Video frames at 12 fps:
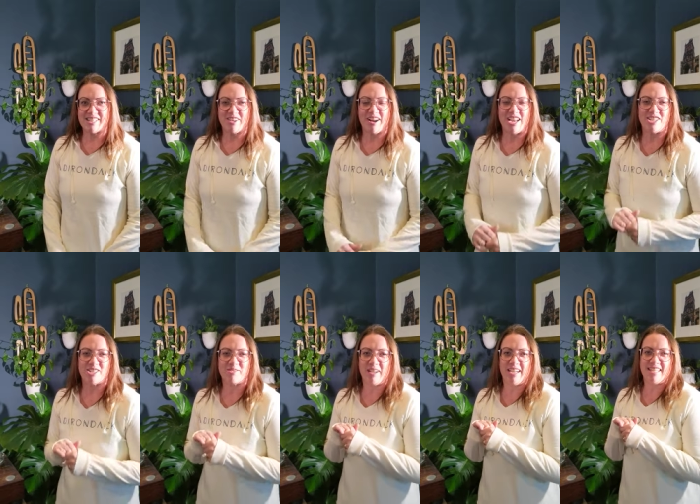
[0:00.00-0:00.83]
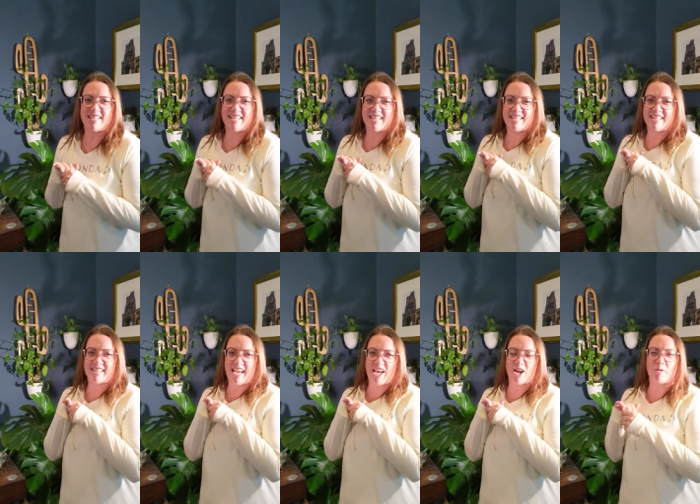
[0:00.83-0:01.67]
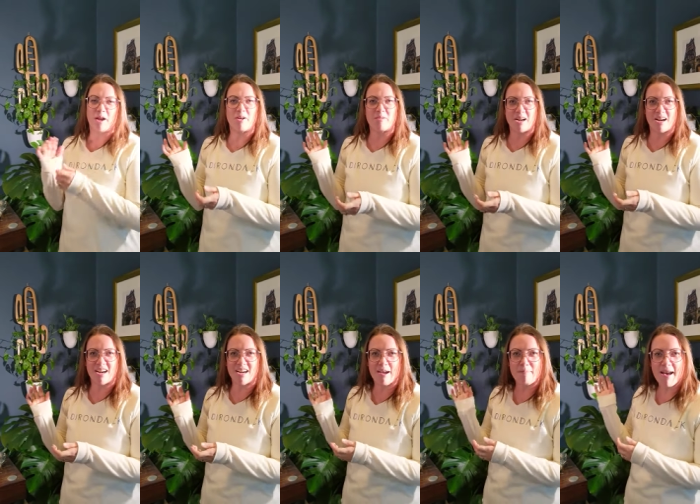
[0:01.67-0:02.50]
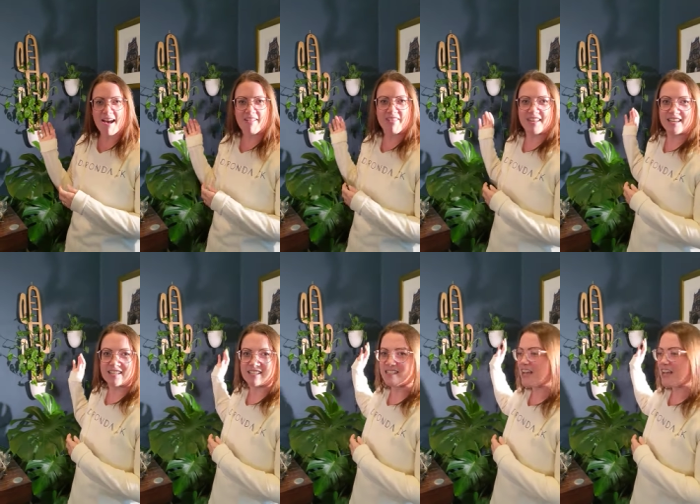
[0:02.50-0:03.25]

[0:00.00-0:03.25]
So I just wanted to say a quick word about this